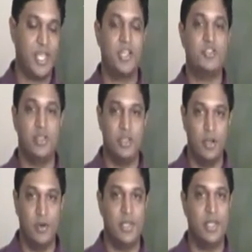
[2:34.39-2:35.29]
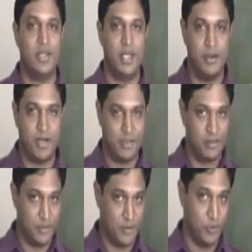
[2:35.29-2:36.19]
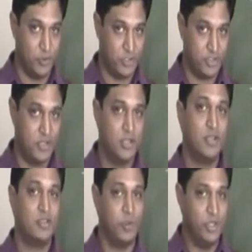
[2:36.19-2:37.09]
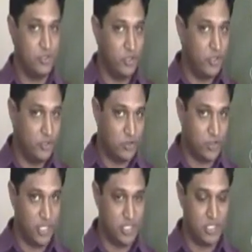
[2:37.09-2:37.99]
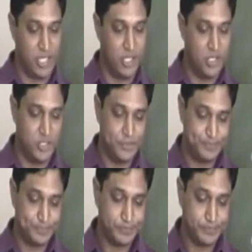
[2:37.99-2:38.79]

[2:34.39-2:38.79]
actually go ahead and write the report. So we'll talk you through each stage.